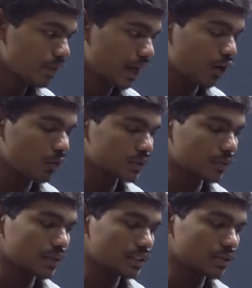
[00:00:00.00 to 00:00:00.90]
I hope
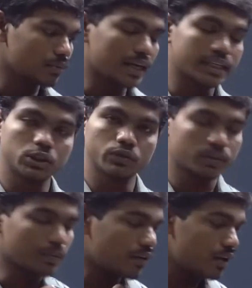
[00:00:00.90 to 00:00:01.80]
there's some net issue
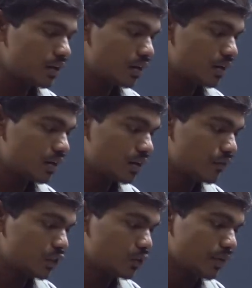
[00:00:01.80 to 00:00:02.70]
with you,
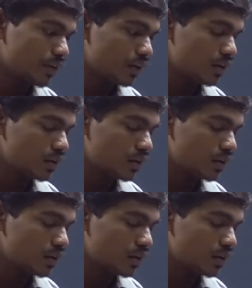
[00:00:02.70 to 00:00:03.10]
Pawan.